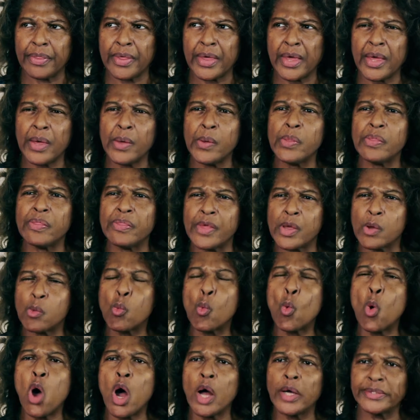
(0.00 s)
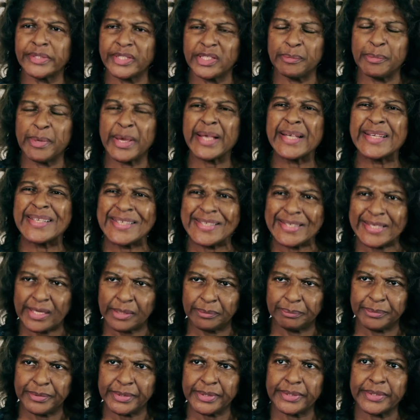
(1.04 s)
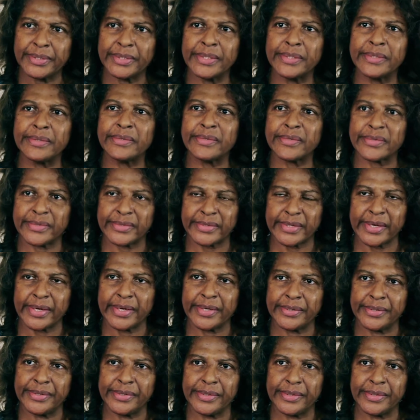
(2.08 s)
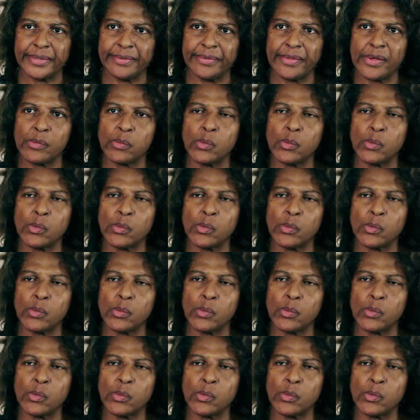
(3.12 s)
they want to be accepted in society.